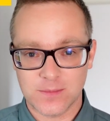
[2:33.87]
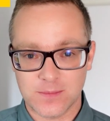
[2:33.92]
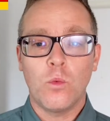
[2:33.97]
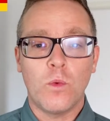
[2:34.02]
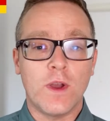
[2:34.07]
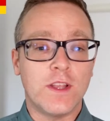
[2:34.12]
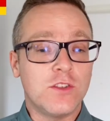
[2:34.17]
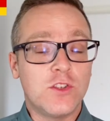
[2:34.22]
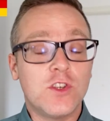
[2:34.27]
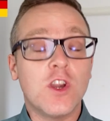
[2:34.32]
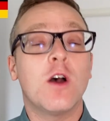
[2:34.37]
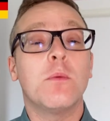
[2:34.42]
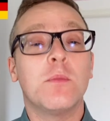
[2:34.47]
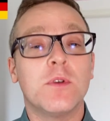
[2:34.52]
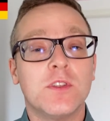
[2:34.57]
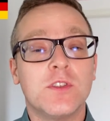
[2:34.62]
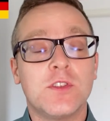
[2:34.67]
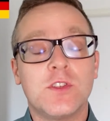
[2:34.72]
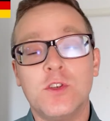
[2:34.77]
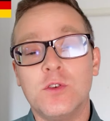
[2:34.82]
When
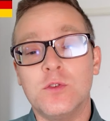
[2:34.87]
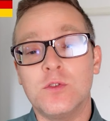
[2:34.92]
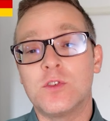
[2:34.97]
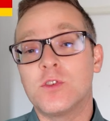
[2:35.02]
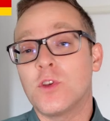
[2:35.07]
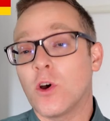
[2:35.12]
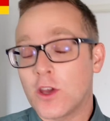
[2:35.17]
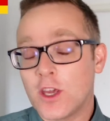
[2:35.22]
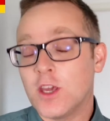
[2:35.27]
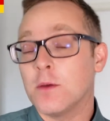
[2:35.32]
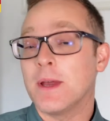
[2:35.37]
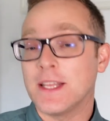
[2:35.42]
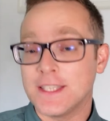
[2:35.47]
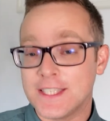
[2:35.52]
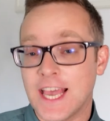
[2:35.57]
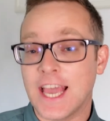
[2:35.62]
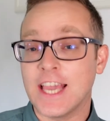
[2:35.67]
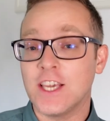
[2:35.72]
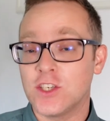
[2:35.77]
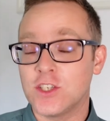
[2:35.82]
Germans use
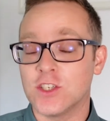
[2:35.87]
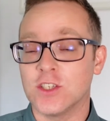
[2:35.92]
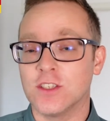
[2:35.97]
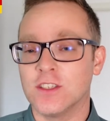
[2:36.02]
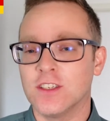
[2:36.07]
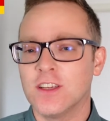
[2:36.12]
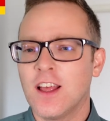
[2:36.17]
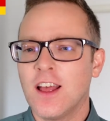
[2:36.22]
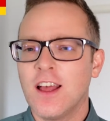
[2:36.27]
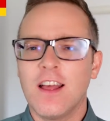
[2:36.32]
documentation,